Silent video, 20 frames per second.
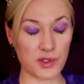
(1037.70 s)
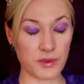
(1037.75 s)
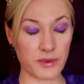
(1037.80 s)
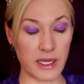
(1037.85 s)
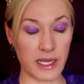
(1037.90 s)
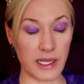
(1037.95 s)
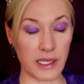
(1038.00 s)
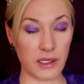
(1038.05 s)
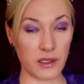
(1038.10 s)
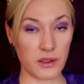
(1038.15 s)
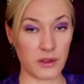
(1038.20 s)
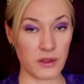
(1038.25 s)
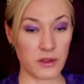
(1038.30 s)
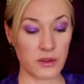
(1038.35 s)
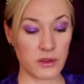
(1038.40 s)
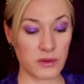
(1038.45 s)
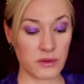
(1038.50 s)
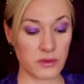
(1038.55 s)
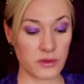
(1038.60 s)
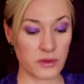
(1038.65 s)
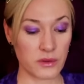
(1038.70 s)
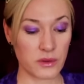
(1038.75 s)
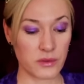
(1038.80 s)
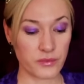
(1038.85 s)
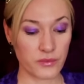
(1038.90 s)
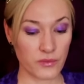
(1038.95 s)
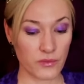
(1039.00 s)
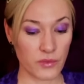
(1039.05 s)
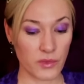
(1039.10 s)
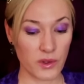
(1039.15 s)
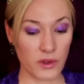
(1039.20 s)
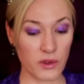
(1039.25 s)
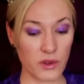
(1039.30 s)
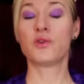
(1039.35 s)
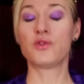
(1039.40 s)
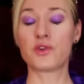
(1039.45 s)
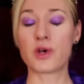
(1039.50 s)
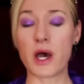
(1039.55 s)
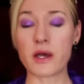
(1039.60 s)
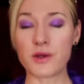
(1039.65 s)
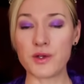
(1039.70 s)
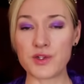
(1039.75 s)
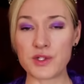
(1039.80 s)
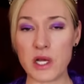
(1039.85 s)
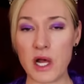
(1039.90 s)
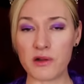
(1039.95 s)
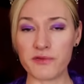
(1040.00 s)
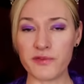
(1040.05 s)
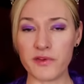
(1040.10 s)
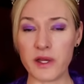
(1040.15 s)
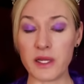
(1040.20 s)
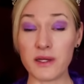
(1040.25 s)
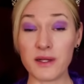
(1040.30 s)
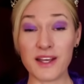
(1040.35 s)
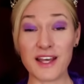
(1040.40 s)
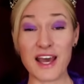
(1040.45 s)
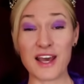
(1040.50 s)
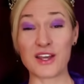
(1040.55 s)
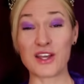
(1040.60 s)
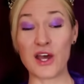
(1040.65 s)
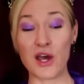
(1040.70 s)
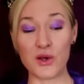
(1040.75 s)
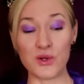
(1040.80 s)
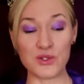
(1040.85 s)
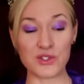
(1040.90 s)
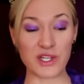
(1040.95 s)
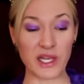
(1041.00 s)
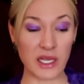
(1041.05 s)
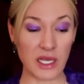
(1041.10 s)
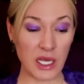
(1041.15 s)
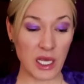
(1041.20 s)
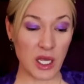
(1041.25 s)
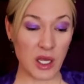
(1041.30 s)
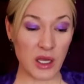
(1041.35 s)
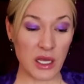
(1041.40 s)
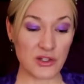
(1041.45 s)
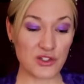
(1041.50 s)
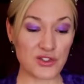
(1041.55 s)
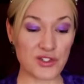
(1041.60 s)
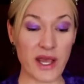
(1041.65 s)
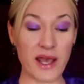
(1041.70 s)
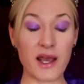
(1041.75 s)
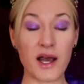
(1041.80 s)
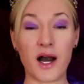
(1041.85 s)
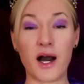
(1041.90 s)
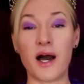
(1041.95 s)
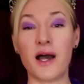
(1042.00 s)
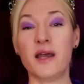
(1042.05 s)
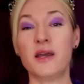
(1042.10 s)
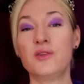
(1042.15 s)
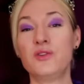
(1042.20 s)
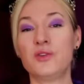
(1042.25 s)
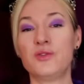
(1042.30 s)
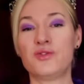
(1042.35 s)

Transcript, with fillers: away. Tuck yourself in and get cosy and say hi to